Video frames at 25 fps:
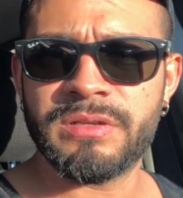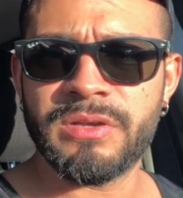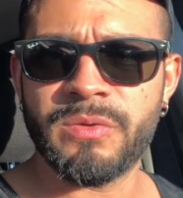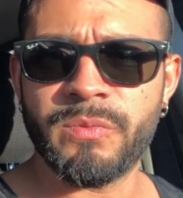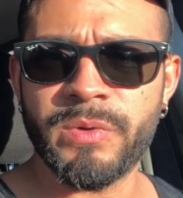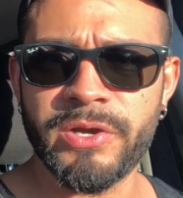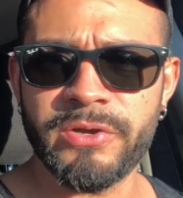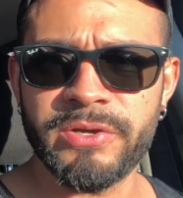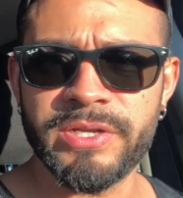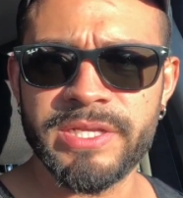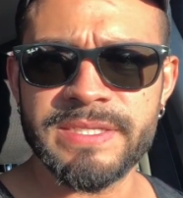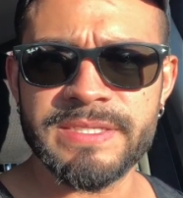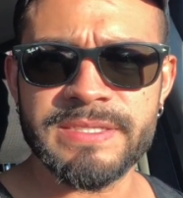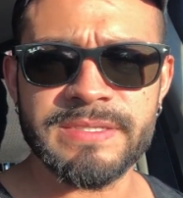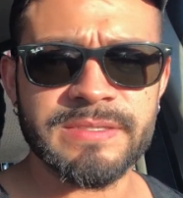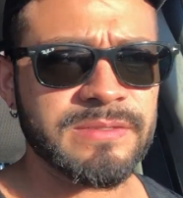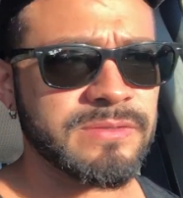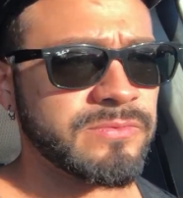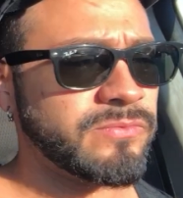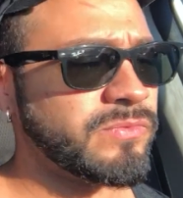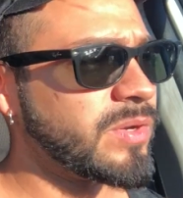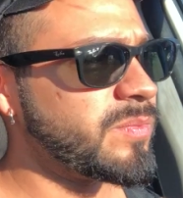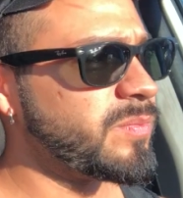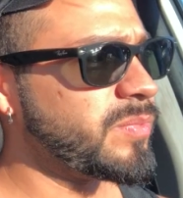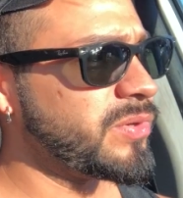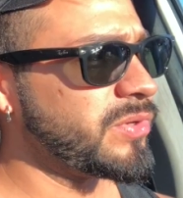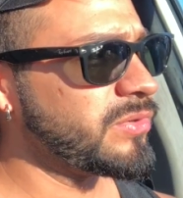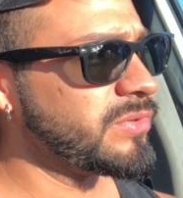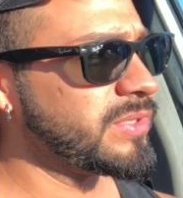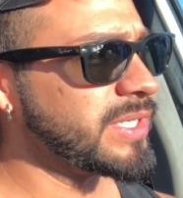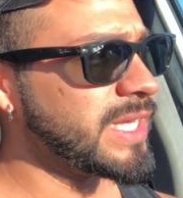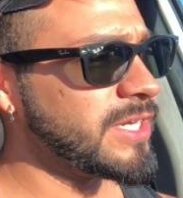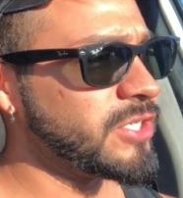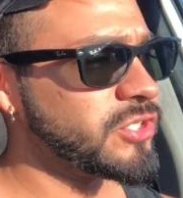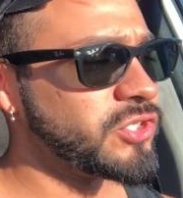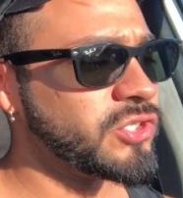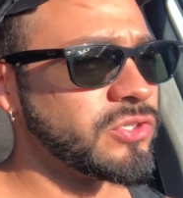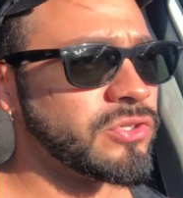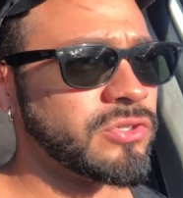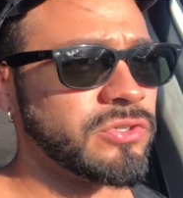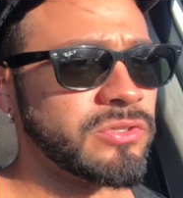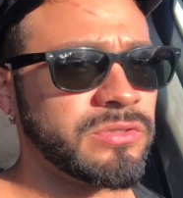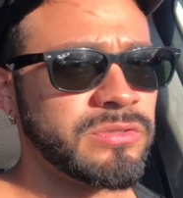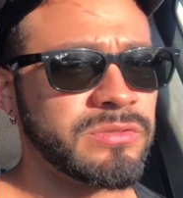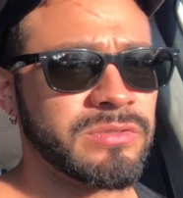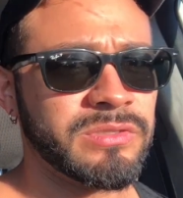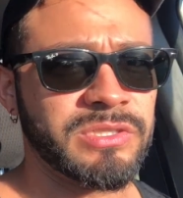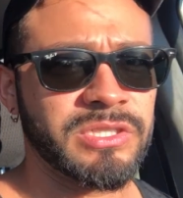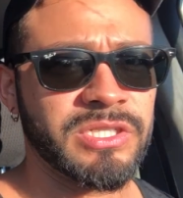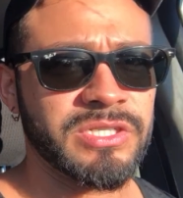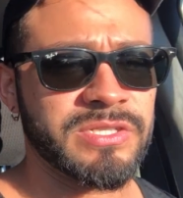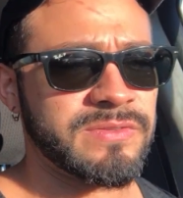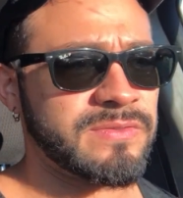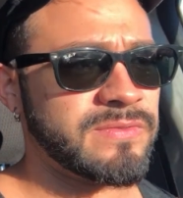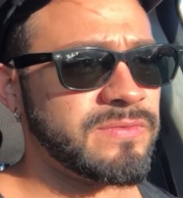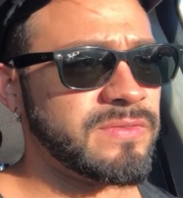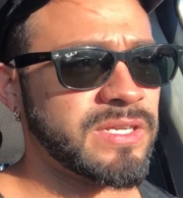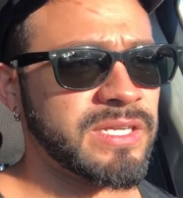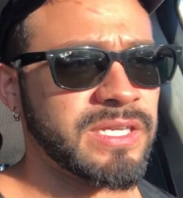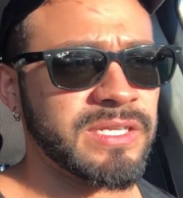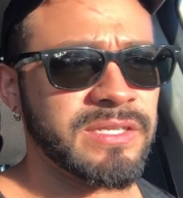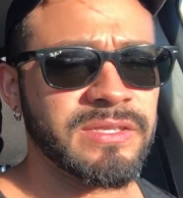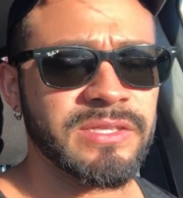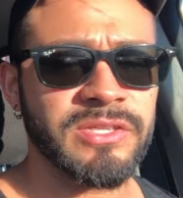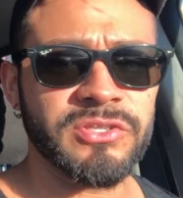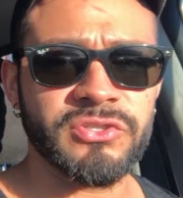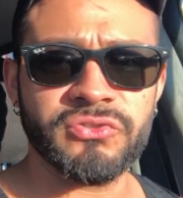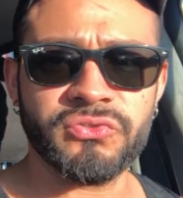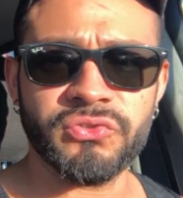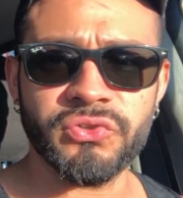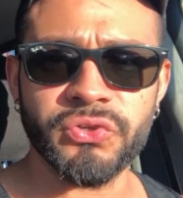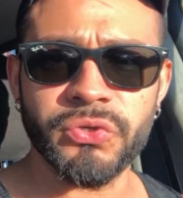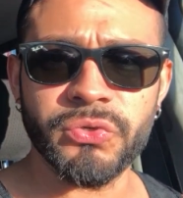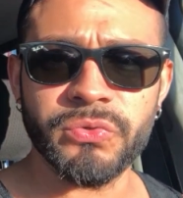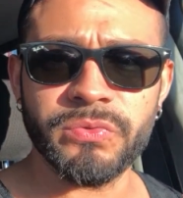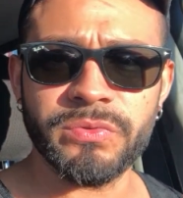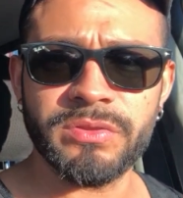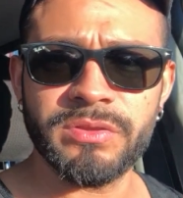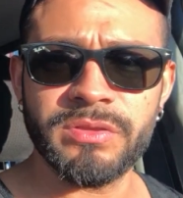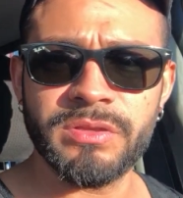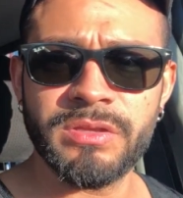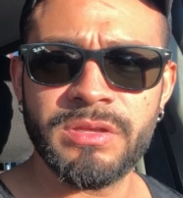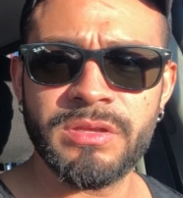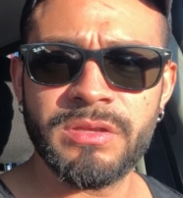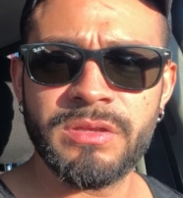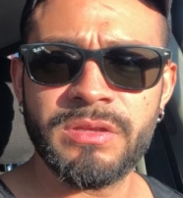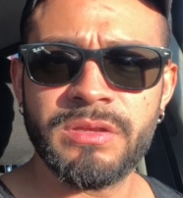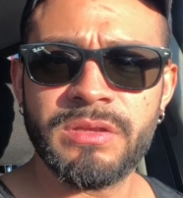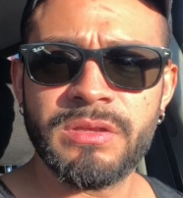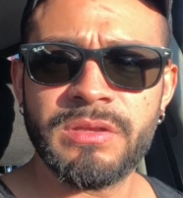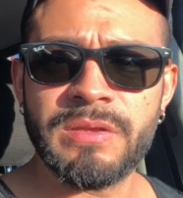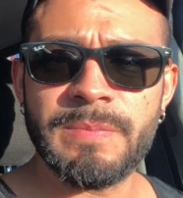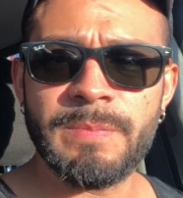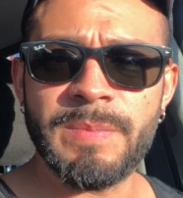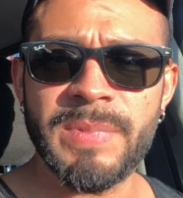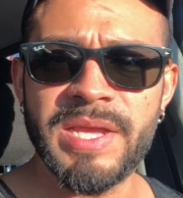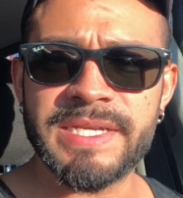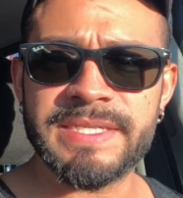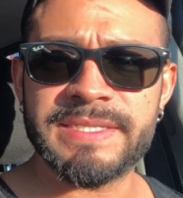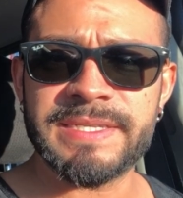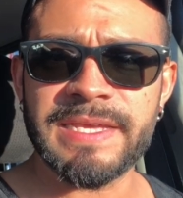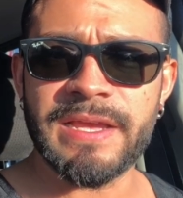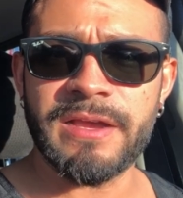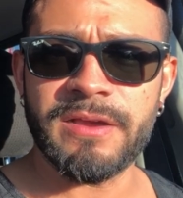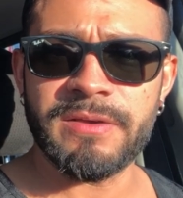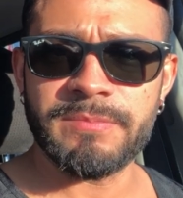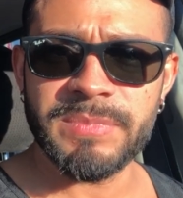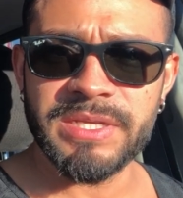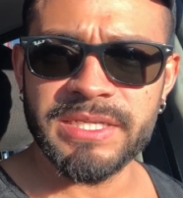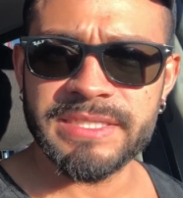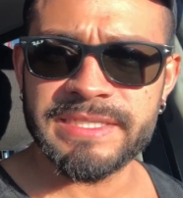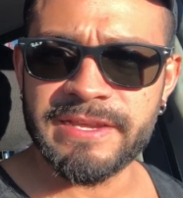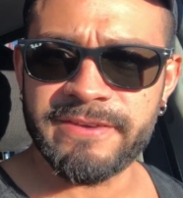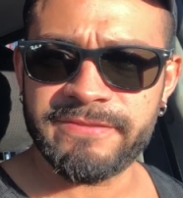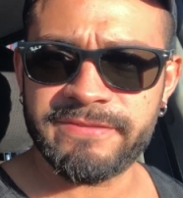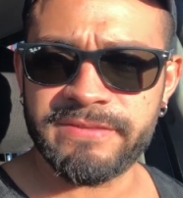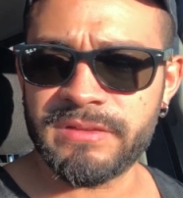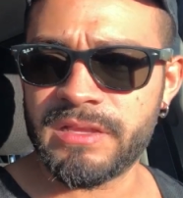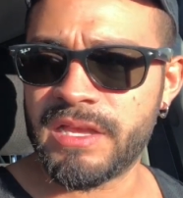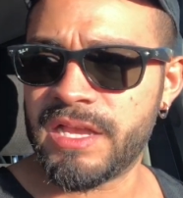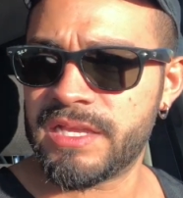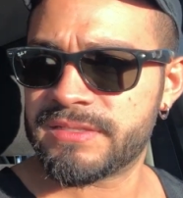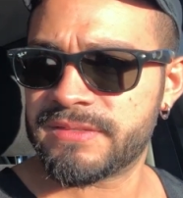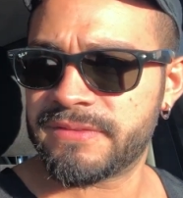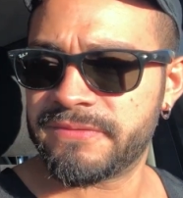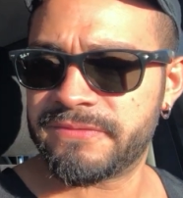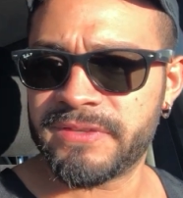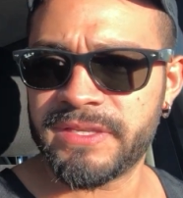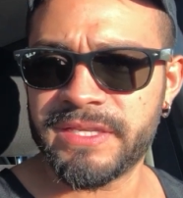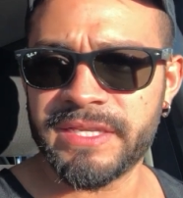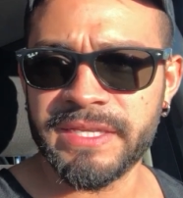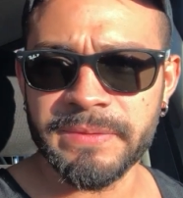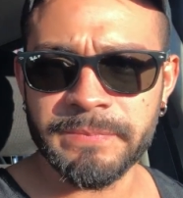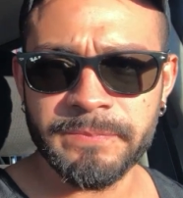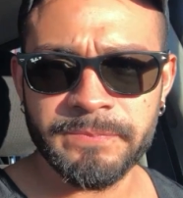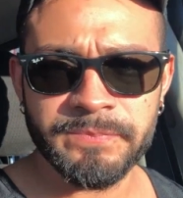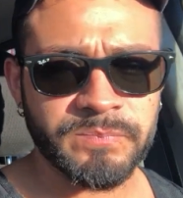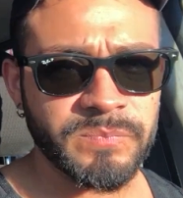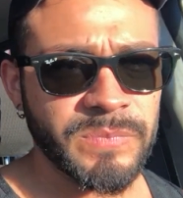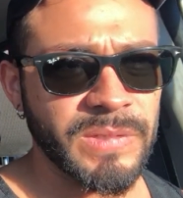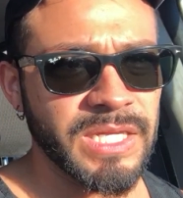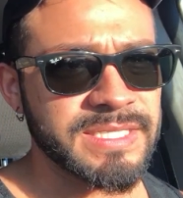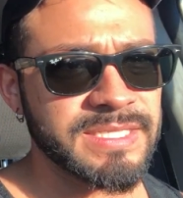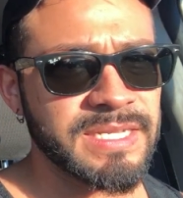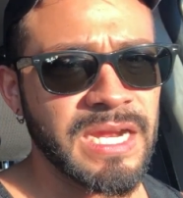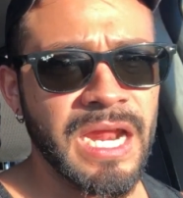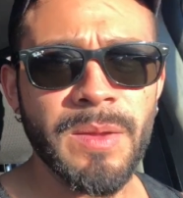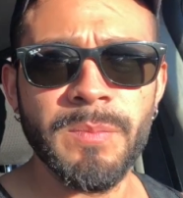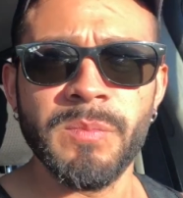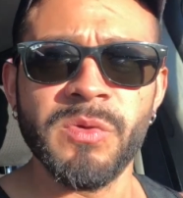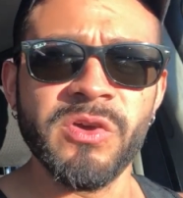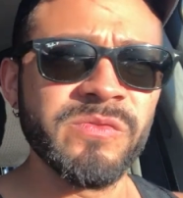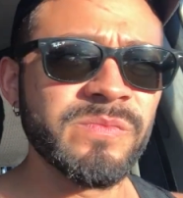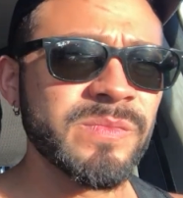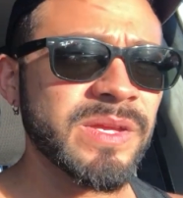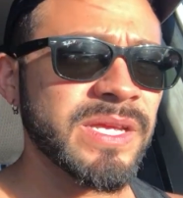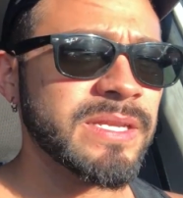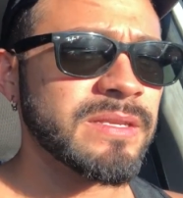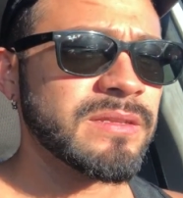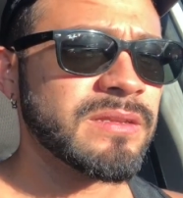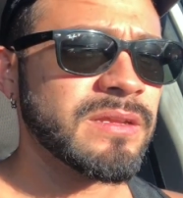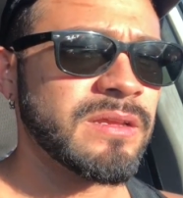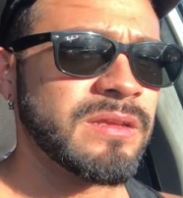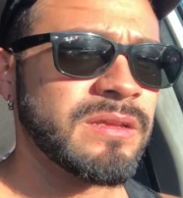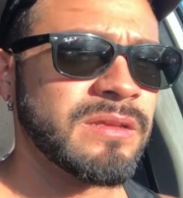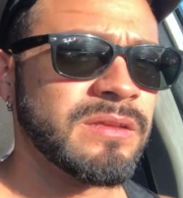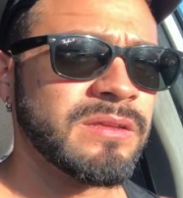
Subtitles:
awareness, red pill nature, just fucking the truth. MGTOW philosophy. It's not a movement.